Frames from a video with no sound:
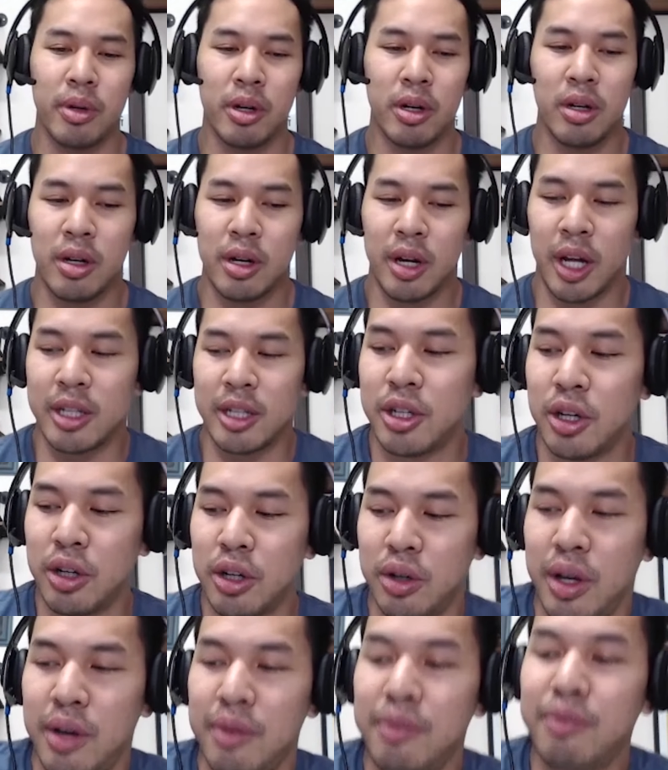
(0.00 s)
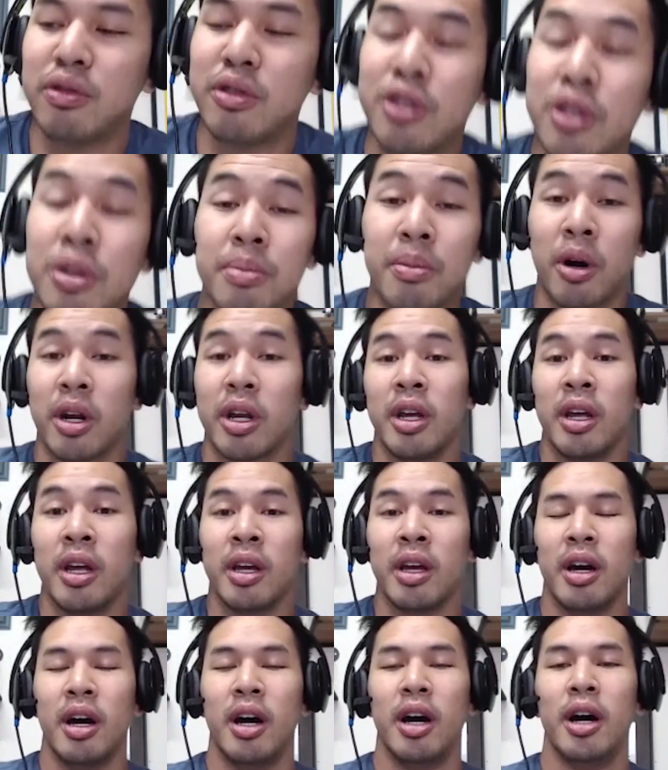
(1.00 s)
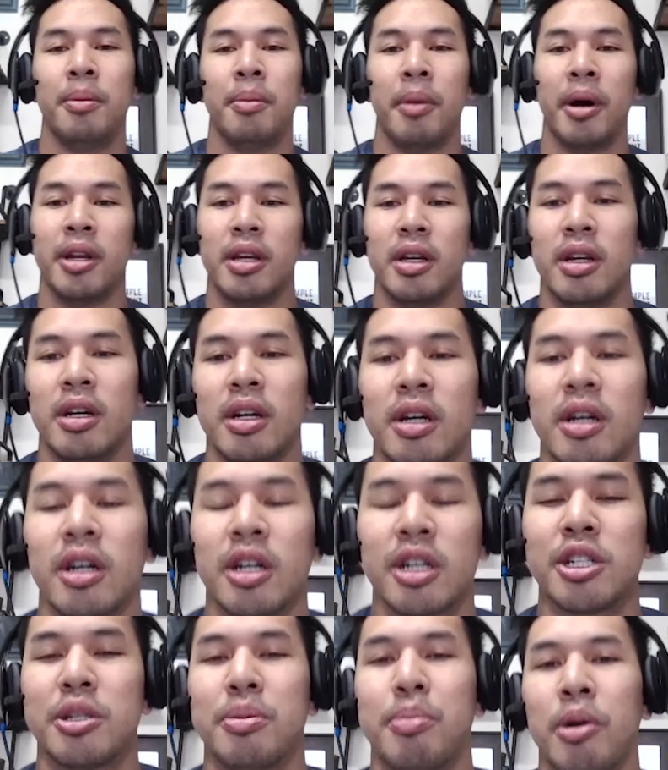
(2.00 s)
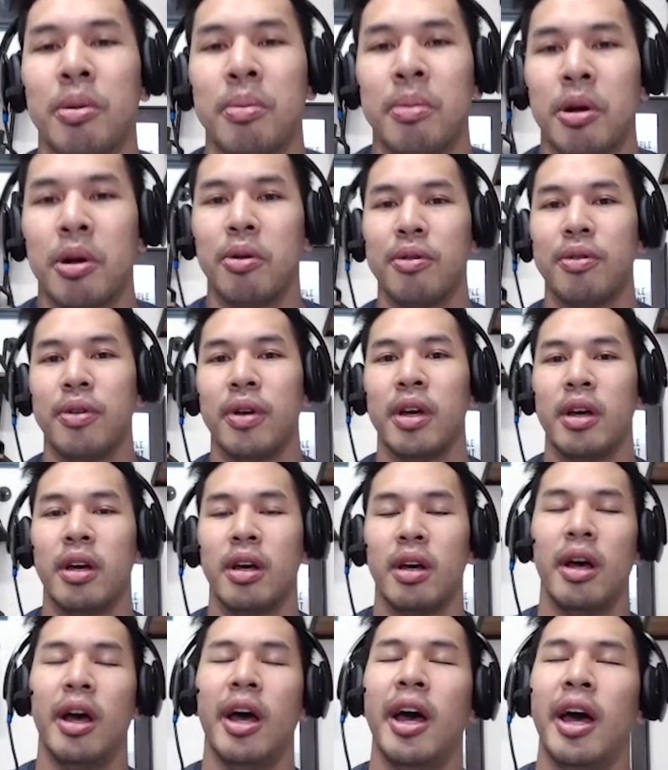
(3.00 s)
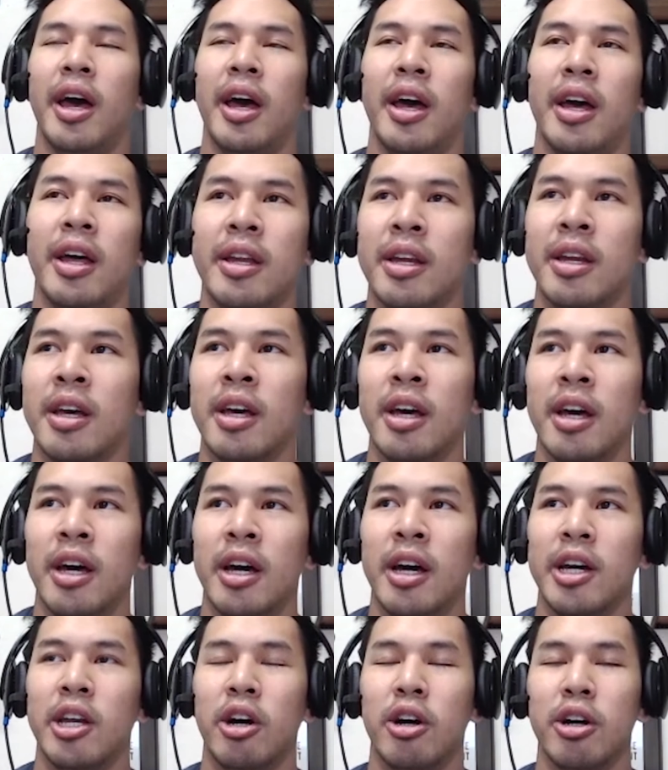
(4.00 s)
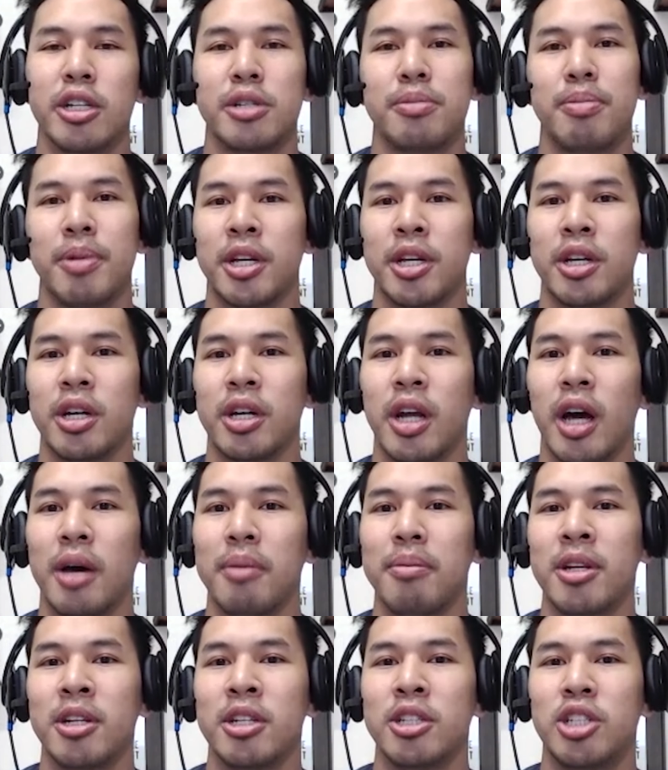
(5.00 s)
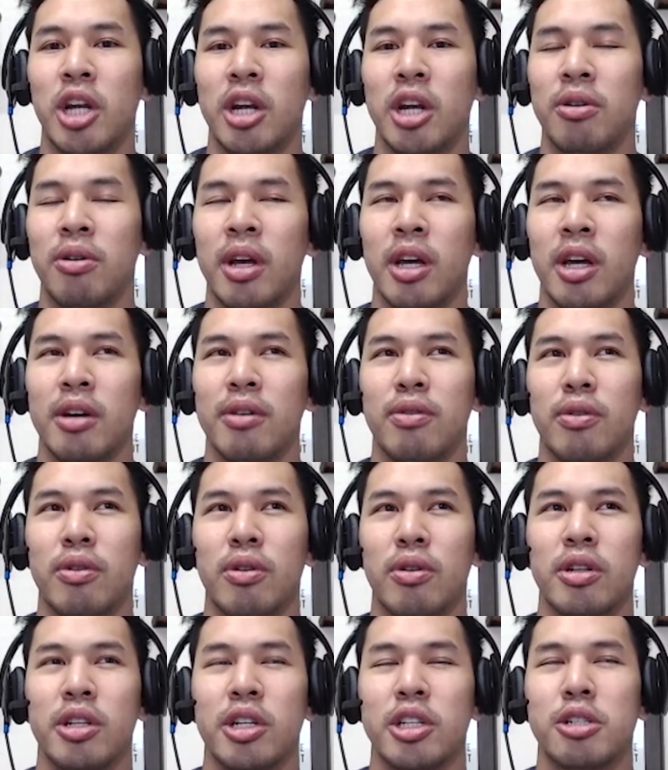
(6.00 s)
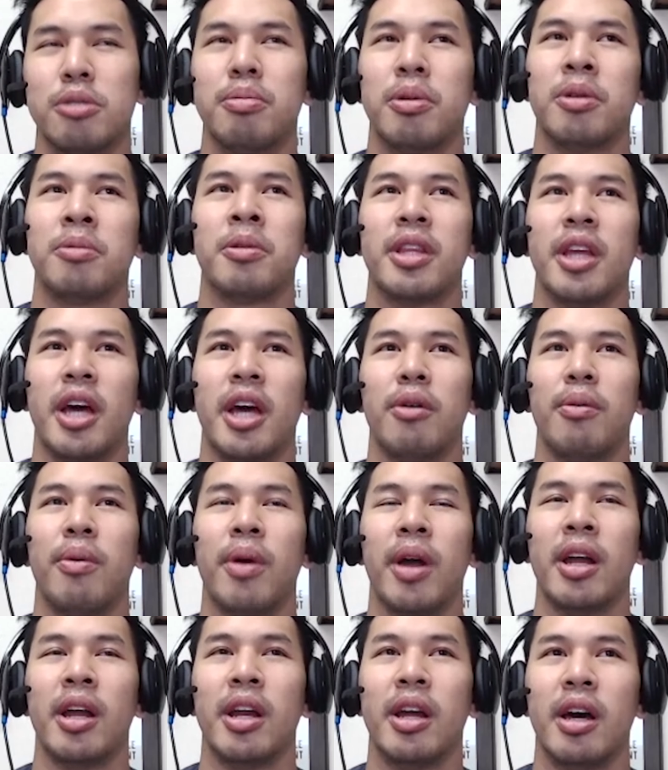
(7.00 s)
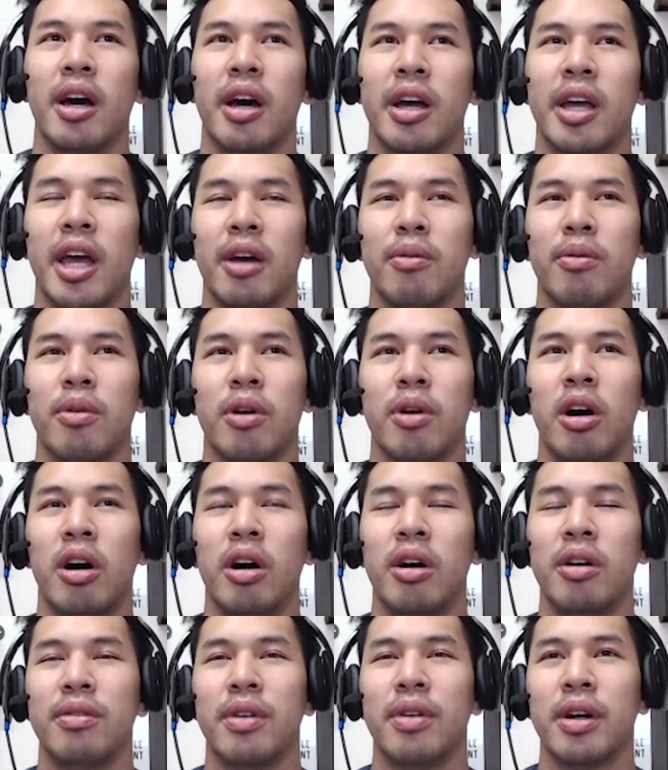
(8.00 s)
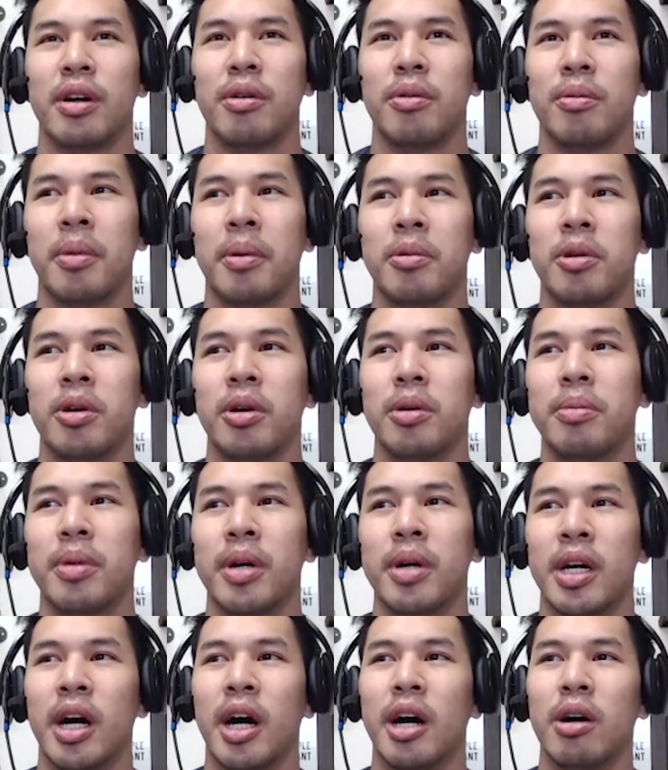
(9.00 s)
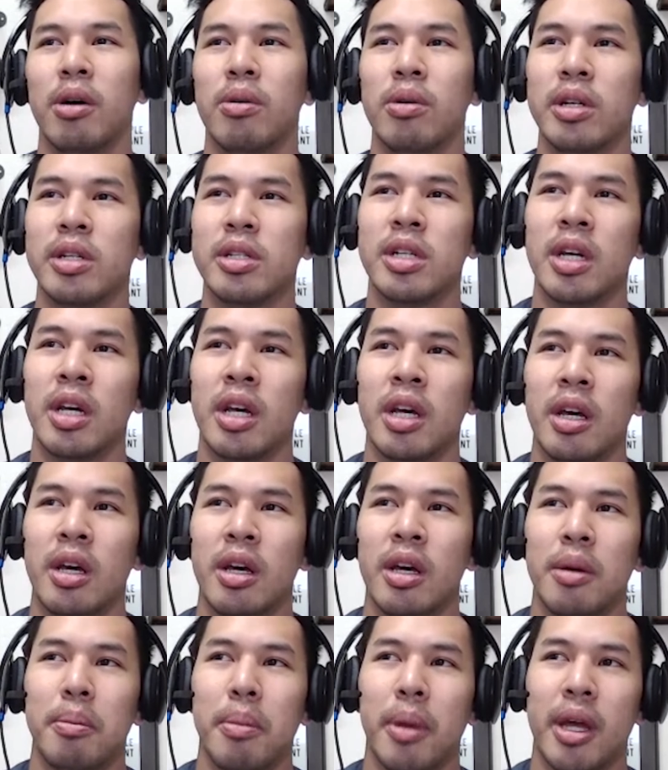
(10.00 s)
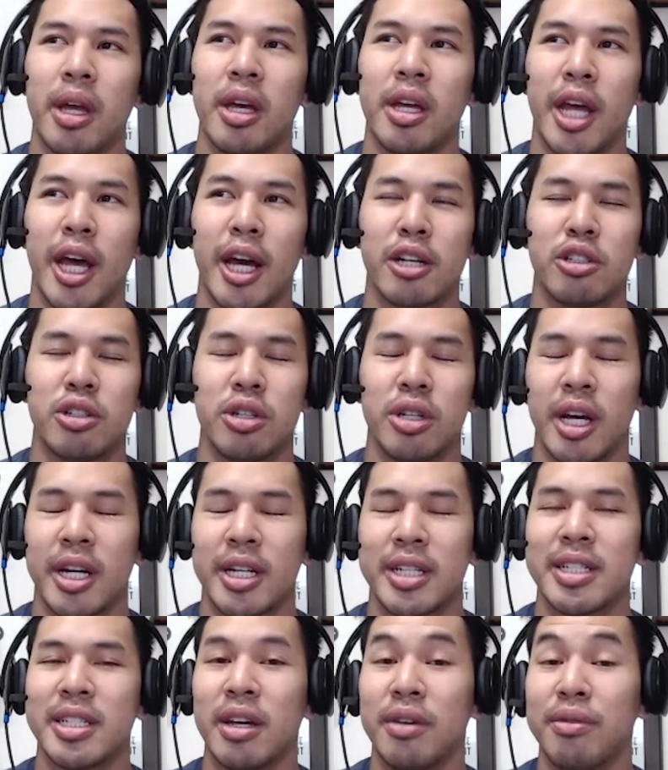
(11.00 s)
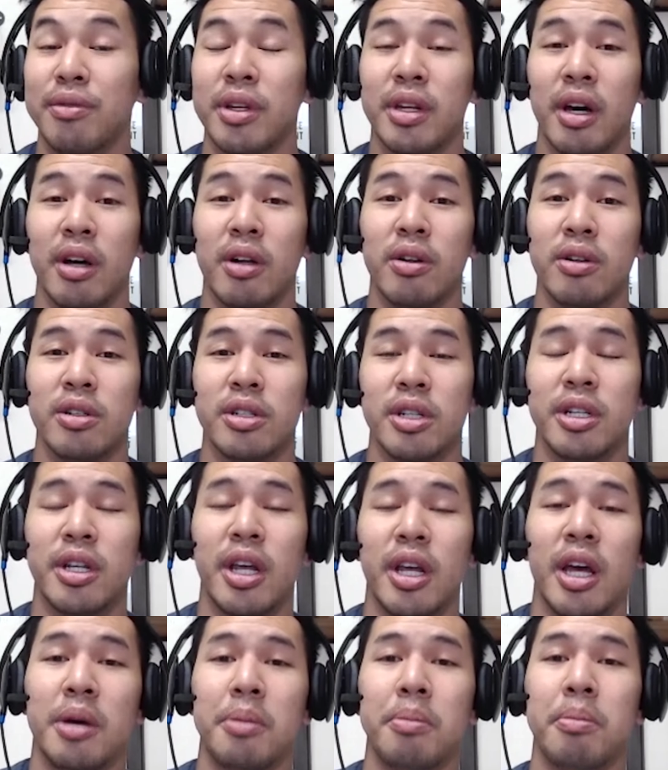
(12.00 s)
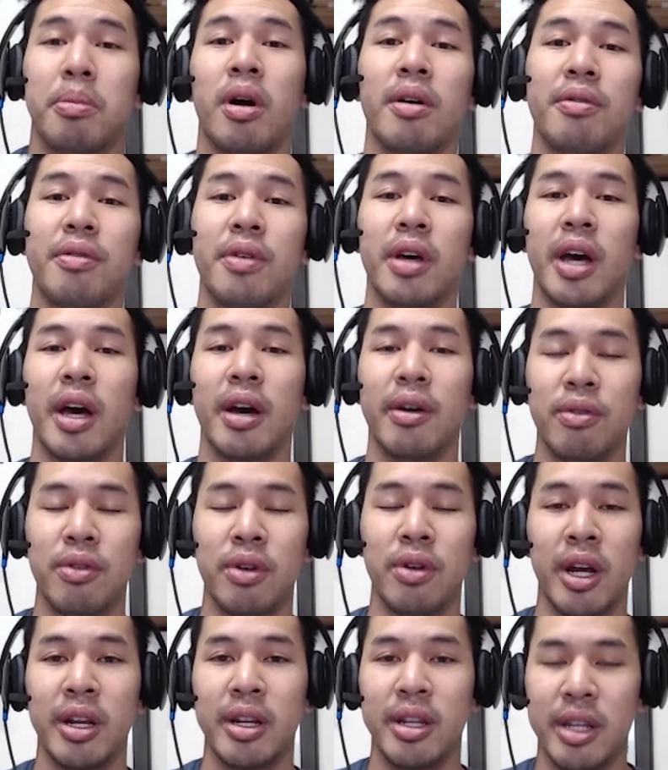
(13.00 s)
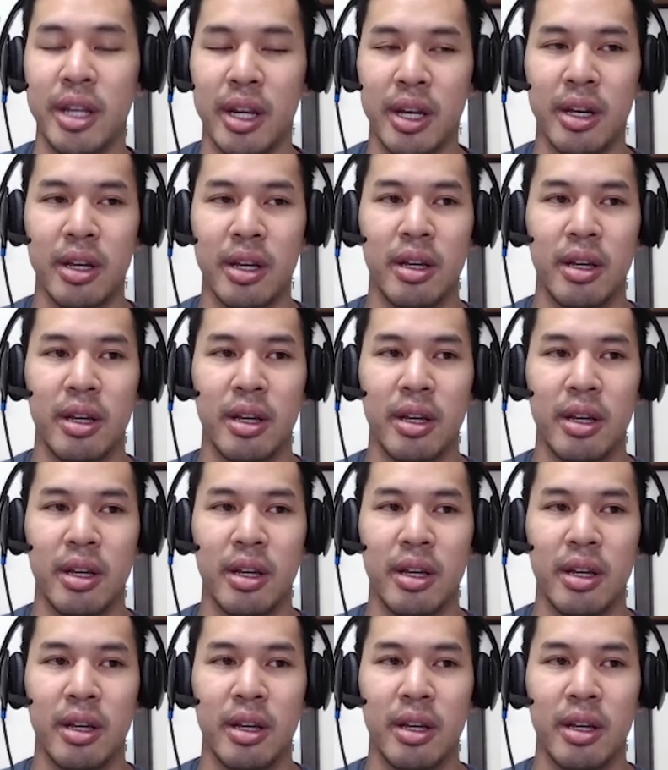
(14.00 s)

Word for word: okay, so influencer marketing, um, I did an experiment with it, and you know, it's been good. I've been generate for the experiment that I ran. I can't recall if I can remember it, but I was making an extra like seventy dollars a day in profit after I did it.